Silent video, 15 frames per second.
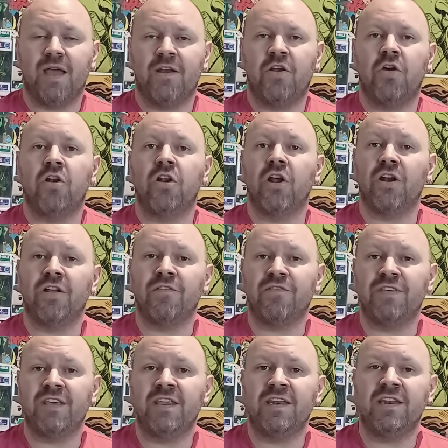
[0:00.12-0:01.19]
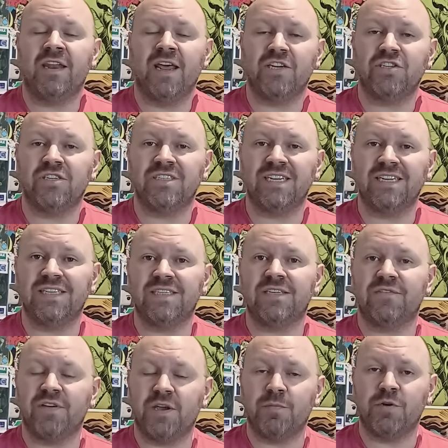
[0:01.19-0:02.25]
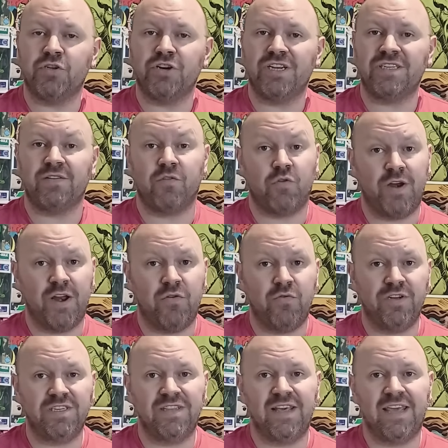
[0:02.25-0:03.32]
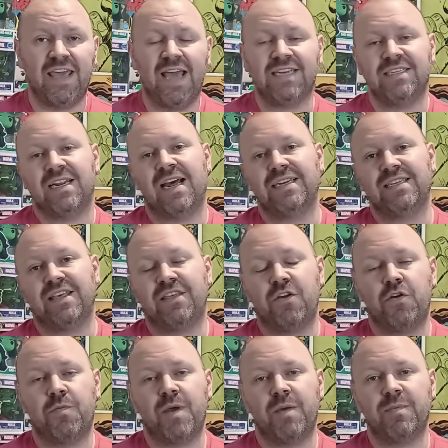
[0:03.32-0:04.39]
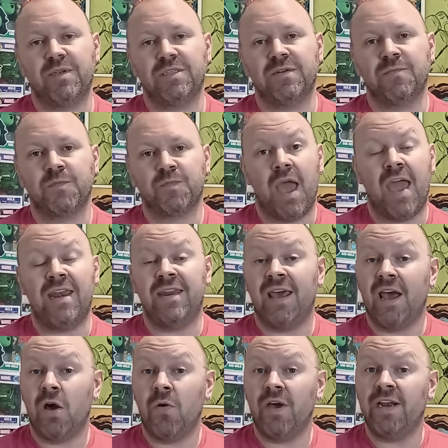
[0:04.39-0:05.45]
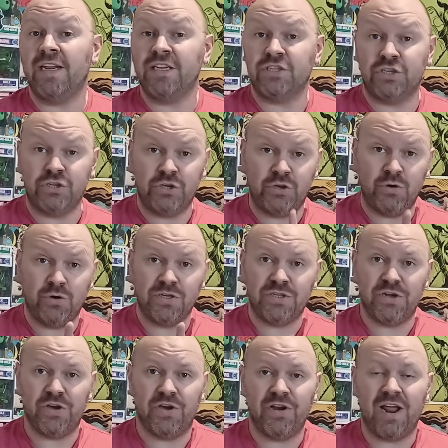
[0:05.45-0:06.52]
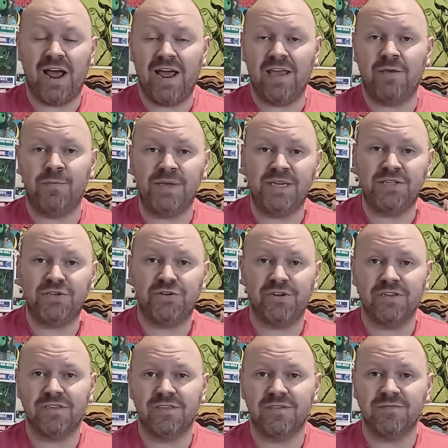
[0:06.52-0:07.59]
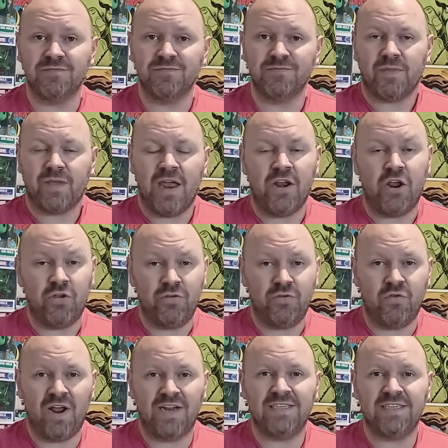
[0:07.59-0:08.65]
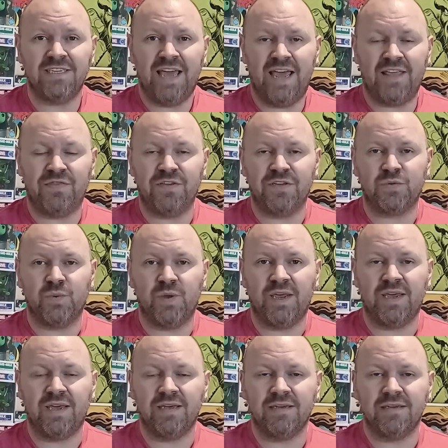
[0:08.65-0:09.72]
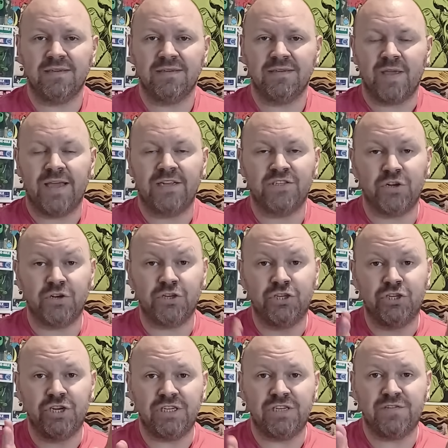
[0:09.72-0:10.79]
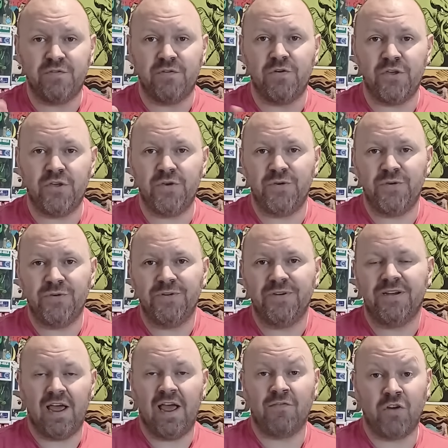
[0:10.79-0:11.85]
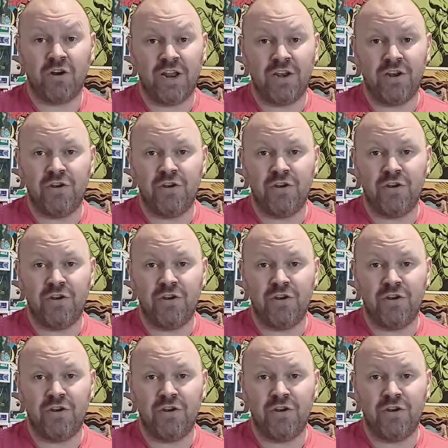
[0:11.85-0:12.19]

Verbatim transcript: I know a lot of the National Senior Certificate matrics have already written their CAT and IT theory papers, and now it is your turn, IEB students. I know you're writing CAT this week, and so just for you, I've got a